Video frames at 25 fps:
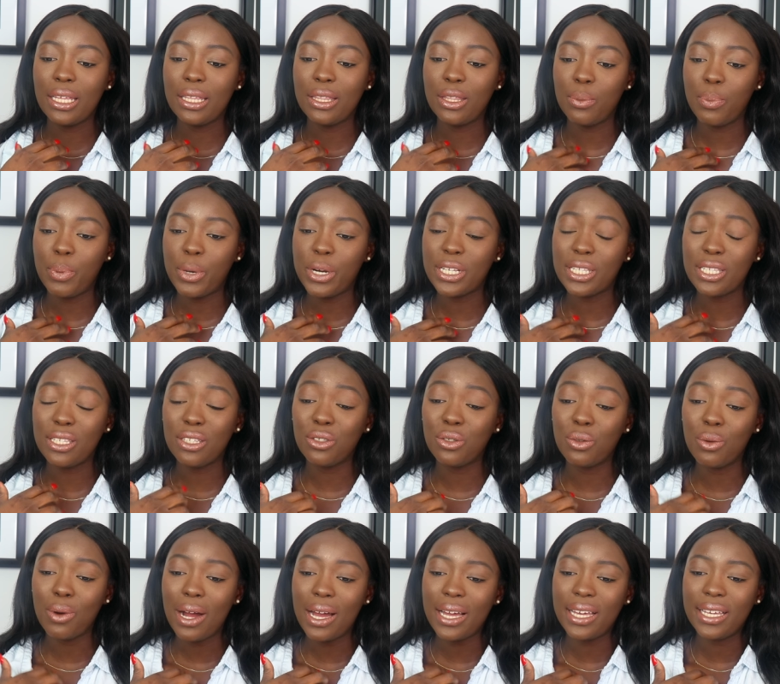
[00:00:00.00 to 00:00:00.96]
the person
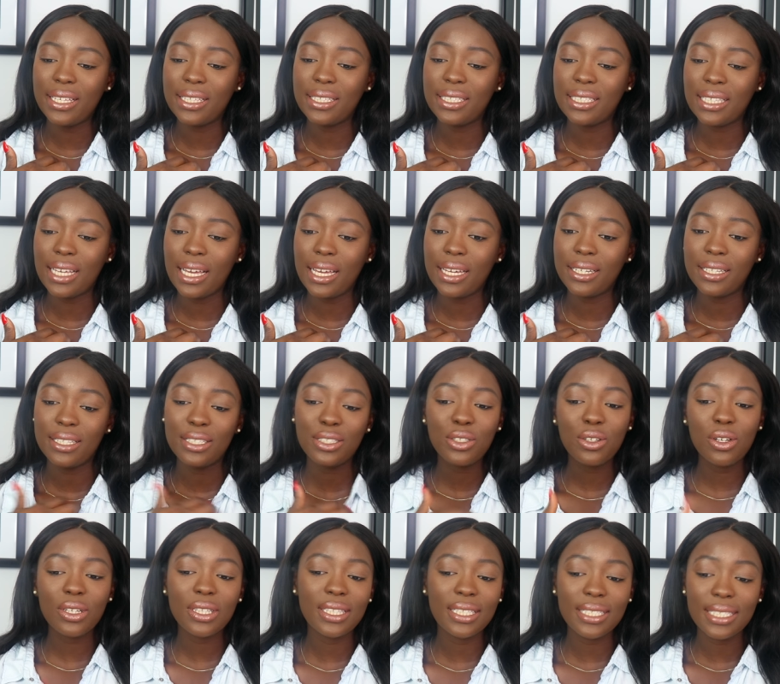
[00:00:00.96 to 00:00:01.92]
you are inside. It's
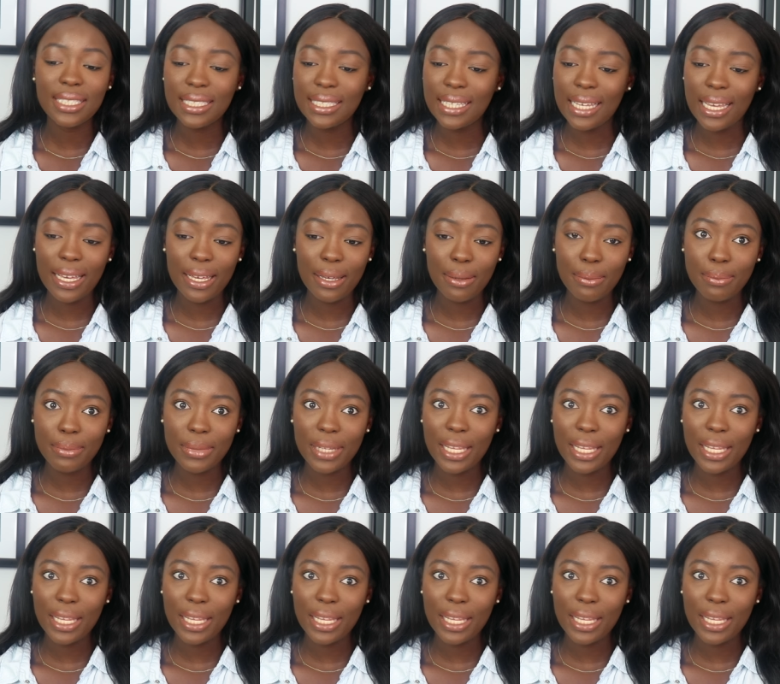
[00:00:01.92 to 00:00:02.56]
not the same.